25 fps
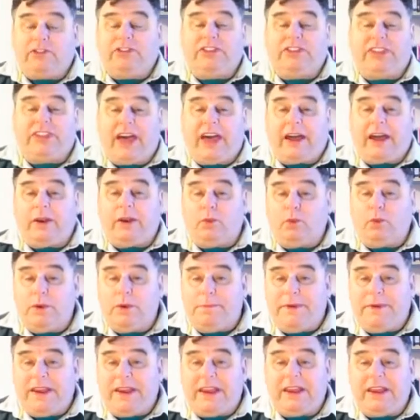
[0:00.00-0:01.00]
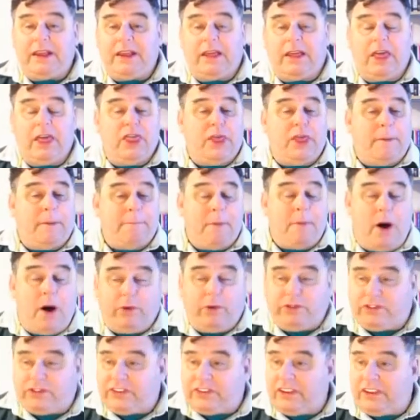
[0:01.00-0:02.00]
that would be the
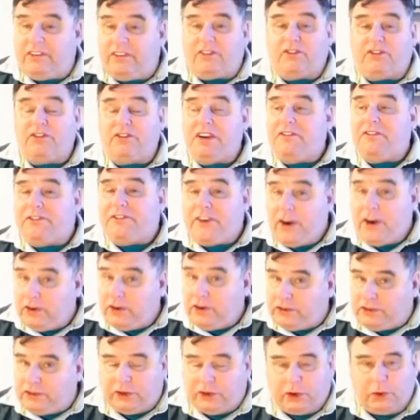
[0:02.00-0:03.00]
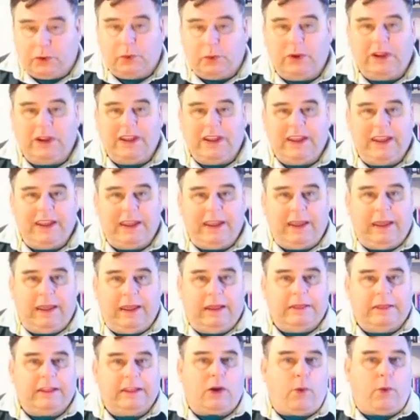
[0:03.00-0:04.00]
most referred to in the
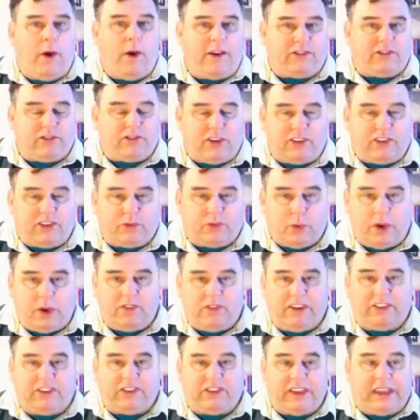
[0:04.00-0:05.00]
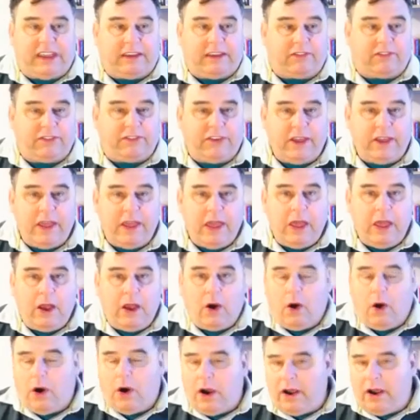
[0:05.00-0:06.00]
questions we receive
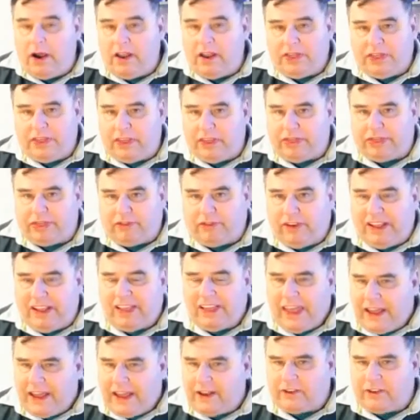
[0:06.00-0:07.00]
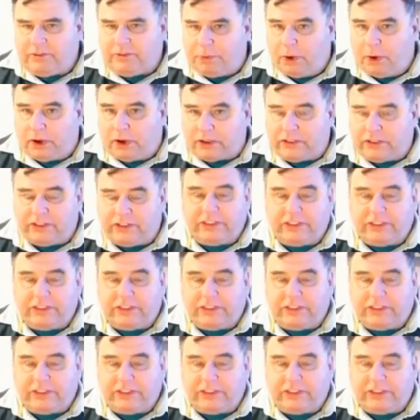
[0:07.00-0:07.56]
are the 3 latest books.